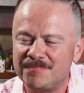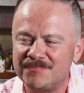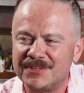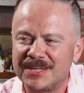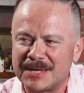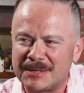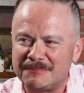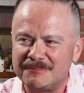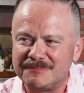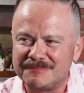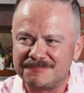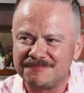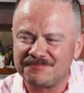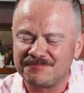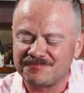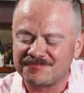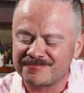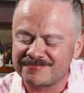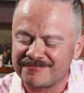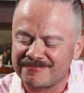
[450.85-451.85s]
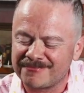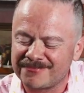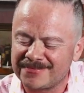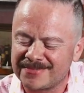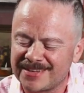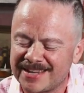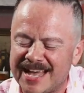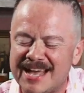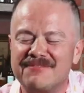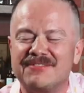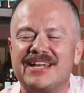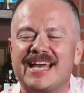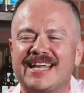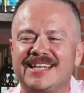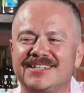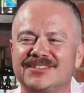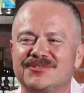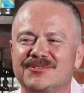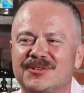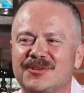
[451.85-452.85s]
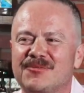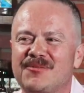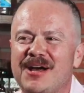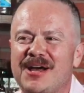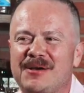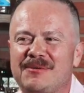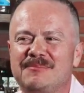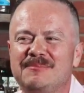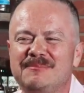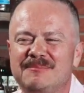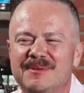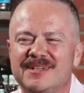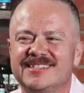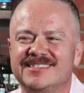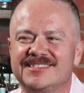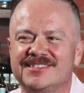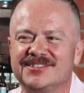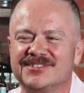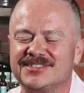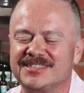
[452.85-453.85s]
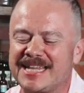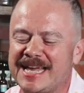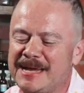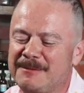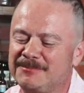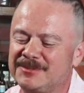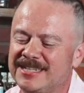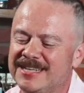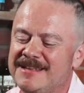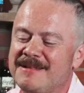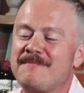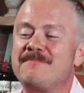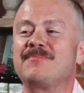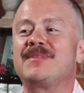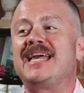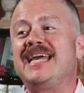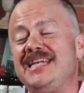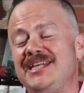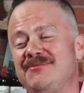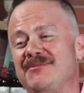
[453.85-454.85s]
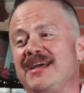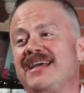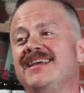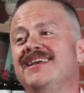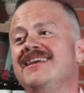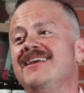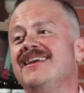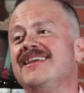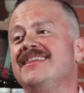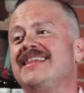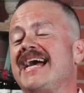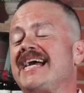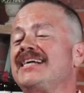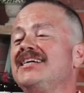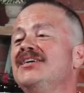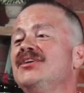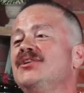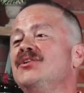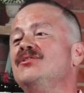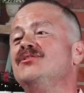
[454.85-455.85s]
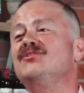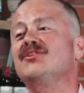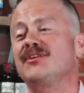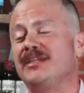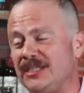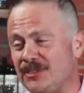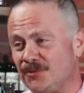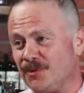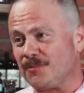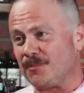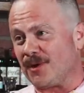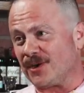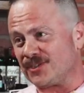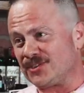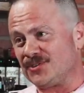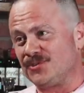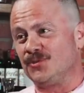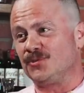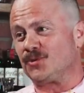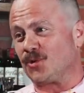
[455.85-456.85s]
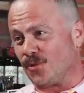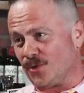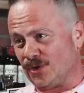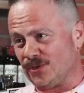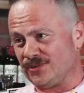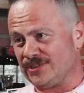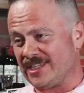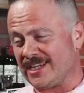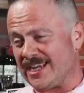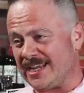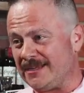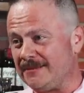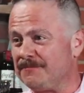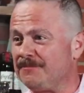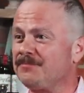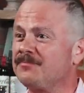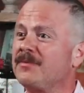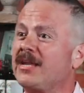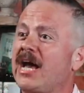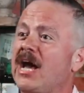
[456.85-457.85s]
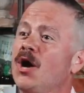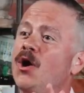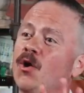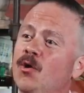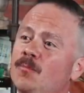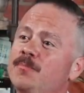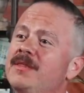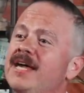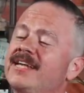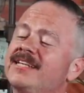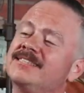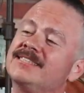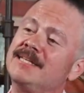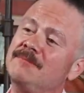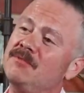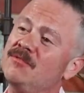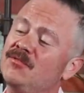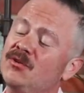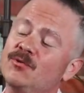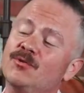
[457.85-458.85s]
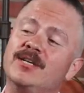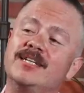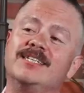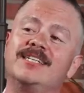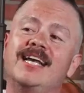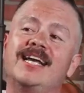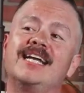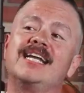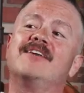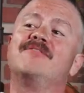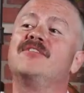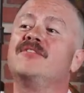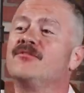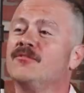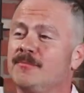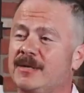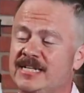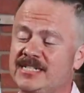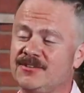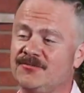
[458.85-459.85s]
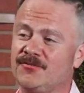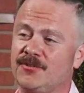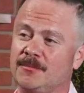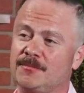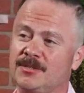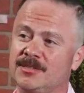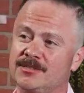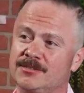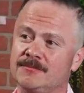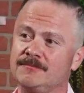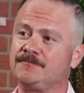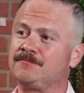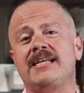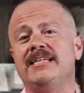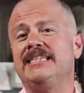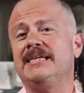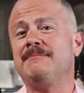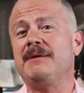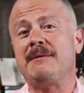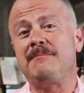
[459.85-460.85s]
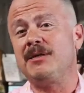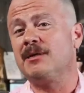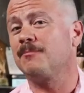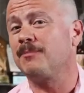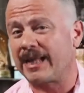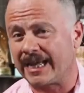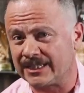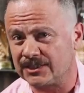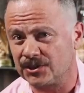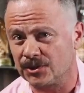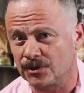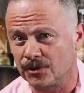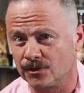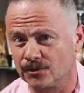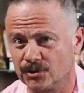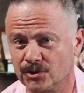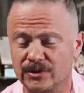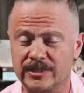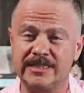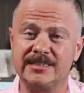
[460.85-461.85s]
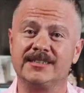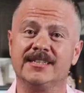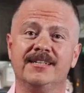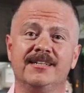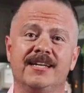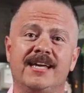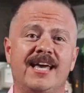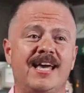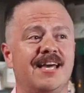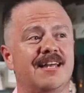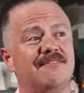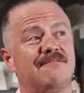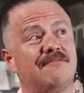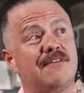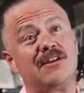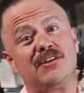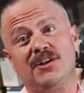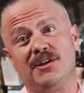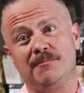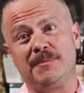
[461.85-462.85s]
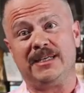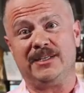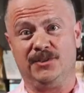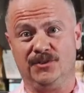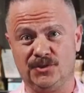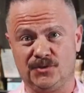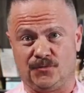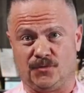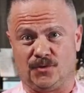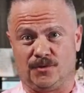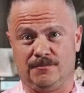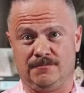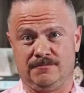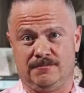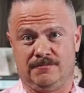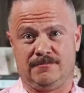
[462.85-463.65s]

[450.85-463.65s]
Yep, I haven't had this one in a while, but it still slaps. Anyway, that concludes our equal parts tutorial today. I hope that some of you can take enough information from this to maybe apply it to your own drinks and found it a bit useful.